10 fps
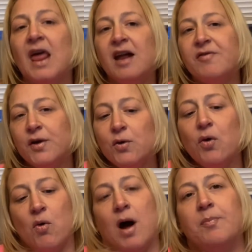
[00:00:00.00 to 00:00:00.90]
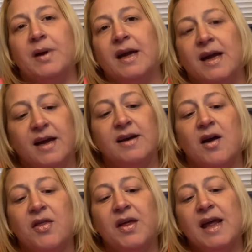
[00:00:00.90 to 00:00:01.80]
If you grew up in
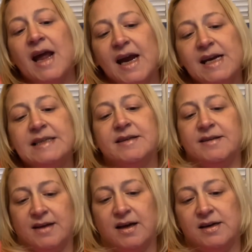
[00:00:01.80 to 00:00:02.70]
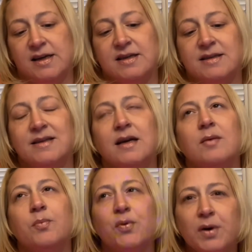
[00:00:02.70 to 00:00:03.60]
the 80s and 90s, then
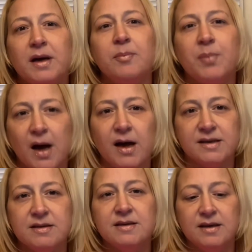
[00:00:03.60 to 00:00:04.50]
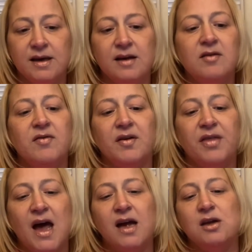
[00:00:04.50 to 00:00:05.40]
I'm pretty positive
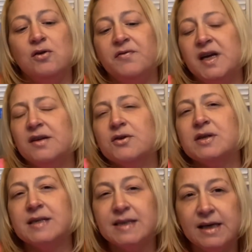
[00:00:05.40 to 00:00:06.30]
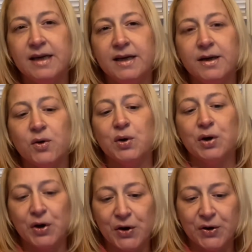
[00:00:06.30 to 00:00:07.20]
that you've either seen or
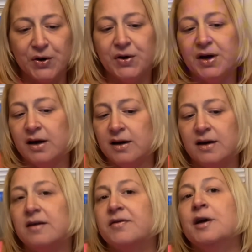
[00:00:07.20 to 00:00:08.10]
heard of